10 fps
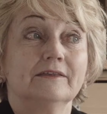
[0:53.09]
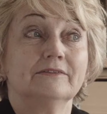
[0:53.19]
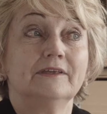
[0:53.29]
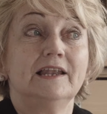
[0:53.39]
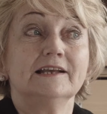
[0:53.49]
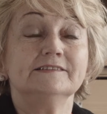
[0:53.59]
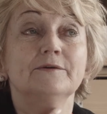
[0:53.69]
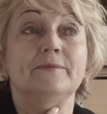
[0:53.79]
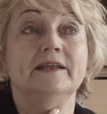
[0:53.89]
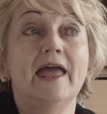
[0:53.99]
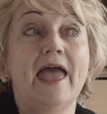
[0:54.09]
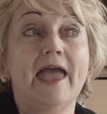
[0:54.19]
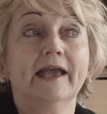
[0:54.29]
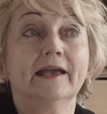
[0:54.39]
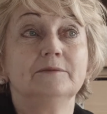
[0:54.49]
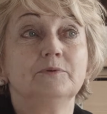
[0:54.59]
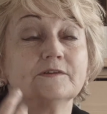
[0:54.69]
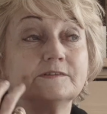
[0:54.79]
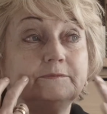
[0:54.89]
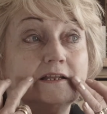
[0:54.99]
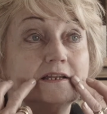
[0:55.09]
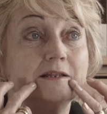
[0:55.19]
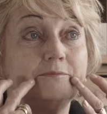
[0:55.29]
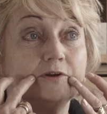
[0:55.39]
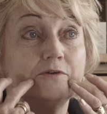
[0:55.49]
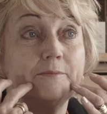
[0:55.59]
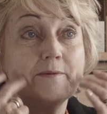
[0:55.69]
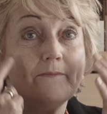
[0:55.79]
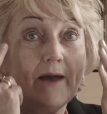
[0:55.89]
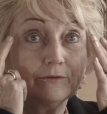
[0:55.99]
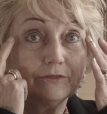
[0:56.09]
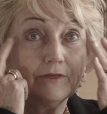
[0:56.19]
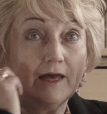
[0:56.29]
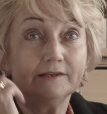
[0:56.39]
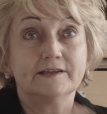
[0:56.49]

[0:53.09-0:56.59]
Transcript: the lines on my neck and possibly a little bit around my mouth and